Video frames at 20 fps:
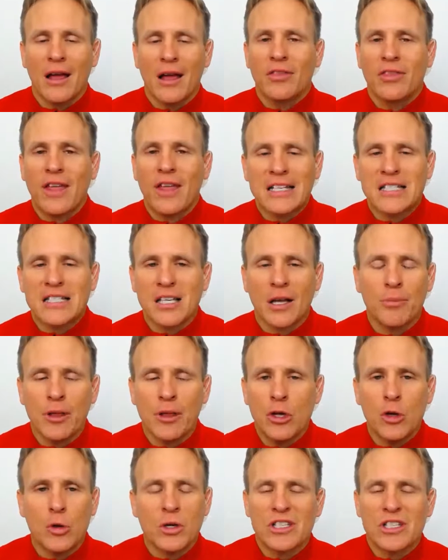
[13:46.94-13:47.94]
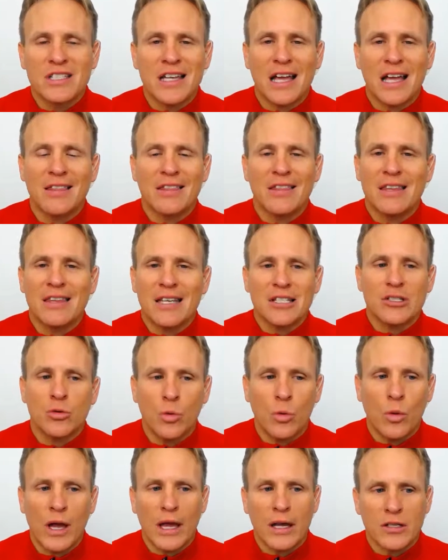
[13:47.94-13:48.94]
That's something you could send this
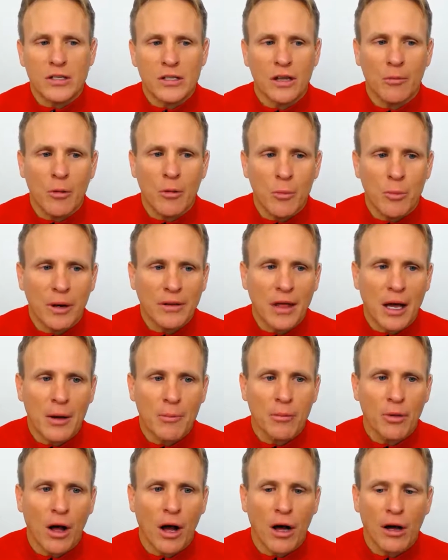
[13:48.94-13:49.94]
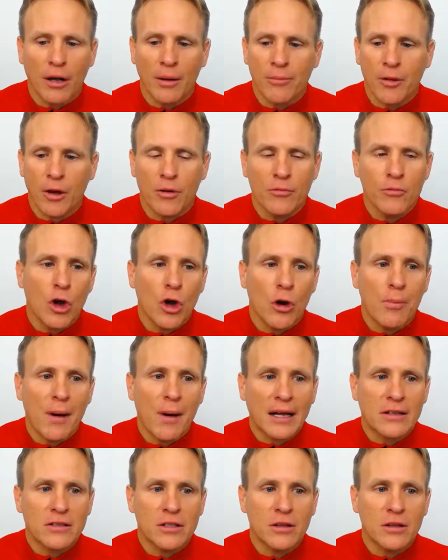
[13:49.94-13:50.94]
week. So let me bring that blog up though. If you go
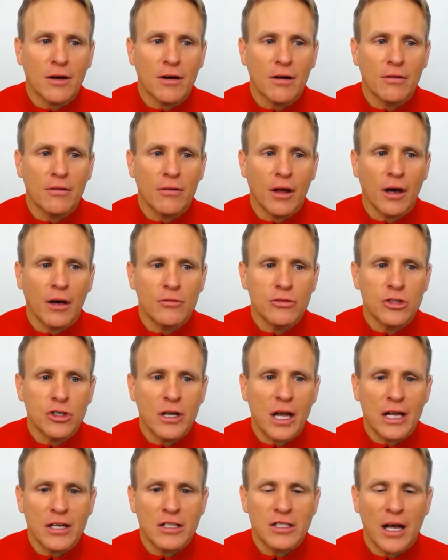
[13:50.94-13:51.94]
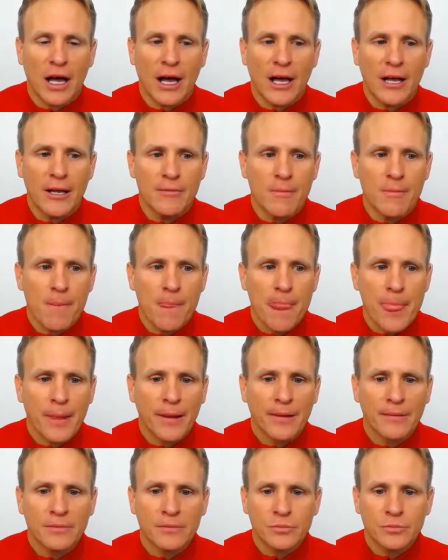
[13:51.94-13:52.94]
back to the Jeunesse site,
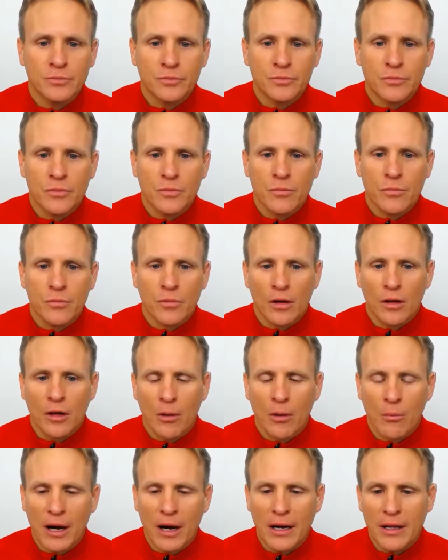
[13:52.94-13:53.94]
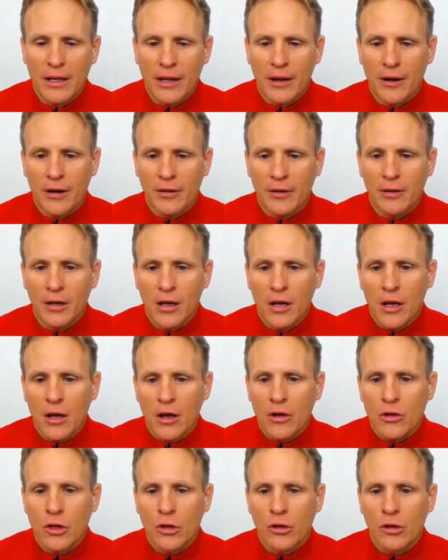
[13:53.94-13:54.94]
come right here.
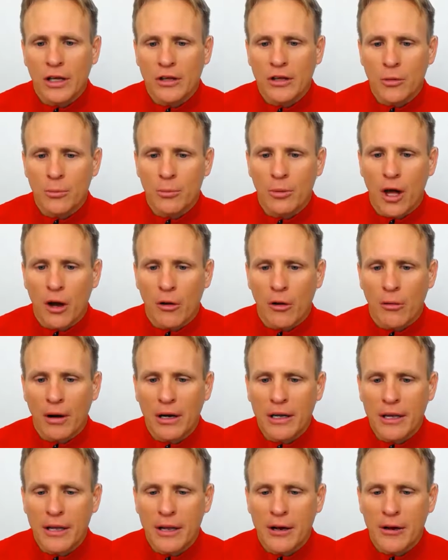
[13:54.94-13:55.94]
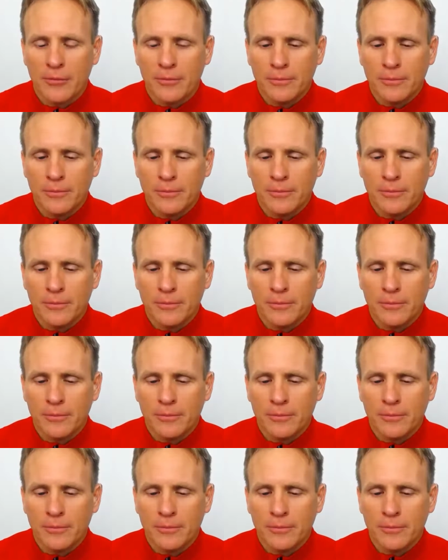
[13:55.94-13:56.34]
You look at the blog right here.